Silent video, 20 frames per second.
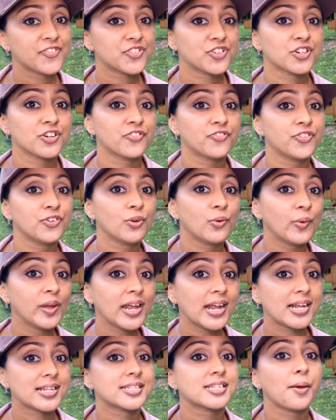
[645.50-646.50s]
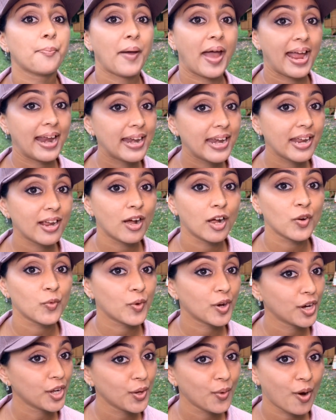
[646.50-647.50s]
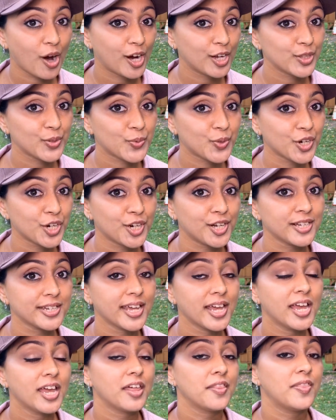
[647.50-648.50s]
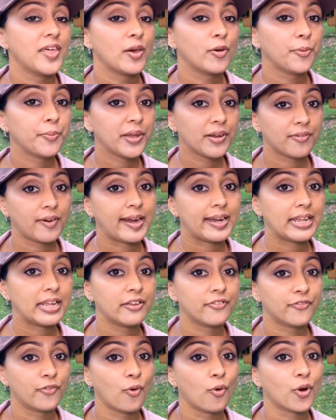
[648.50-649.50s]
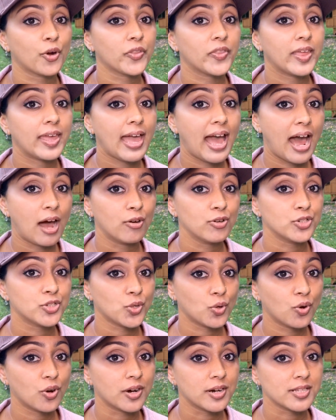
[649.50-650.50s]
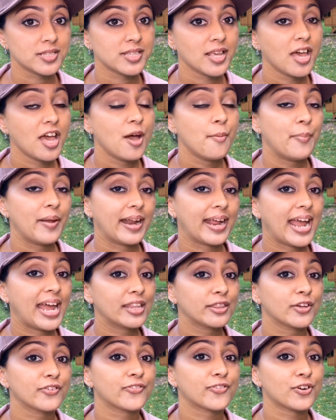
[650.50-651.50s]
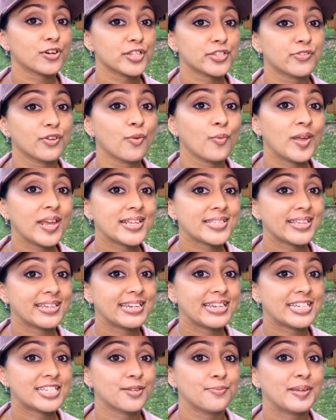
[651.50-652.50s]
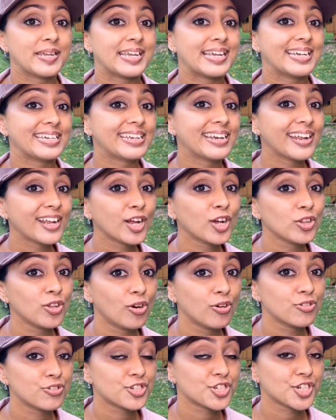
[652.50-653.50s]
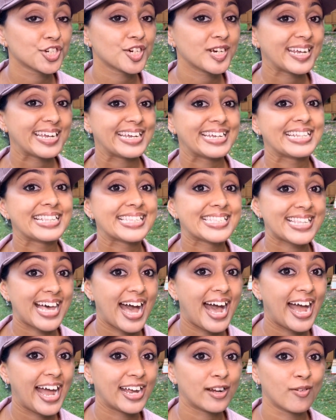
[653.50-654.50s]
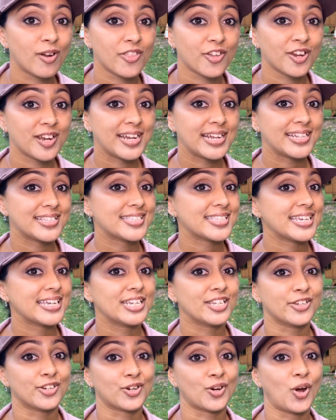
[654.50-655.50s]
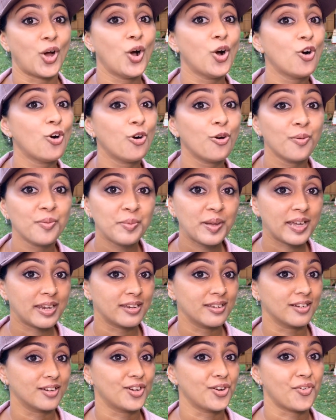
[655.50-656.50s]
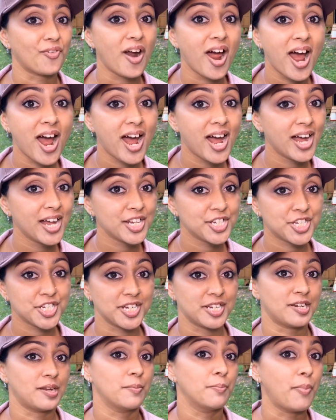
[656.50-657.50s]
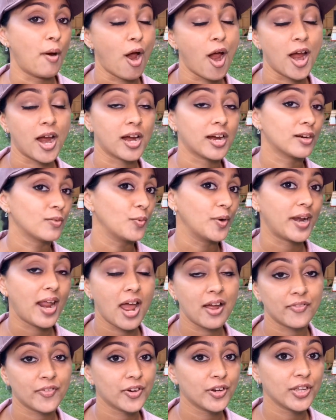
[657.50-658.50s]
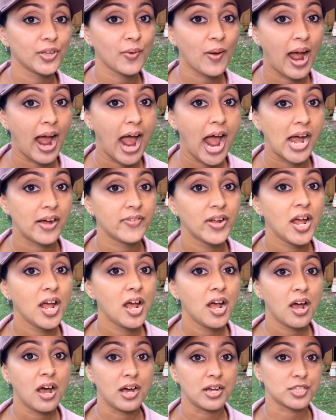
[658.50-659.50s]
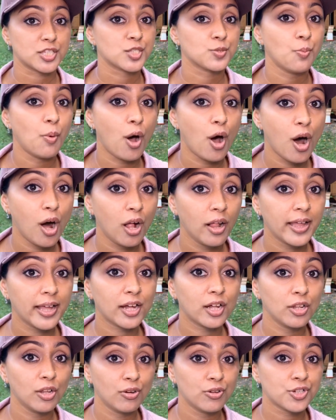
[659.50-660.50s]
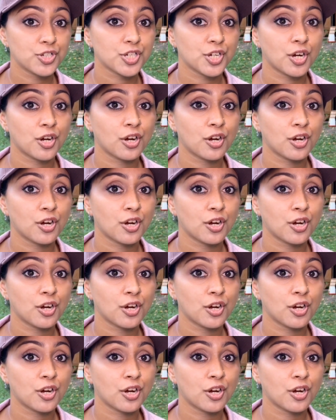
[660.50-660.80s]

a few weeks, depending on where you are in the world, they will be ready for the outdoors. But again, the first few weeks they need to be in an enclosure inside, whether it's in your home, in a garage, in a barn, whatever you have, a small enclosure.